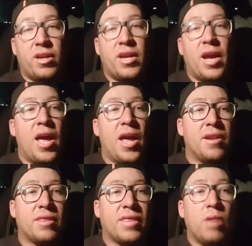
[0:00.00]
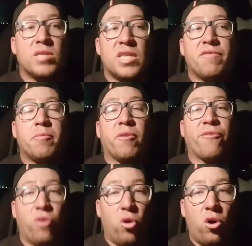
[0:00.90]
and that was even
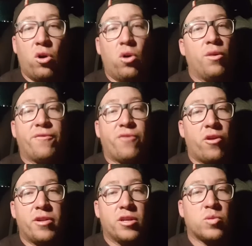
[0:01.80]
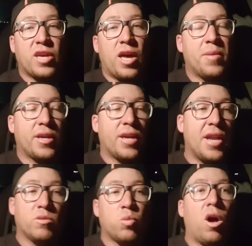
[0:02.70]
before all the foreigners were coming, and it
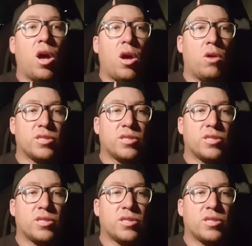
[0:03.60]
was wild.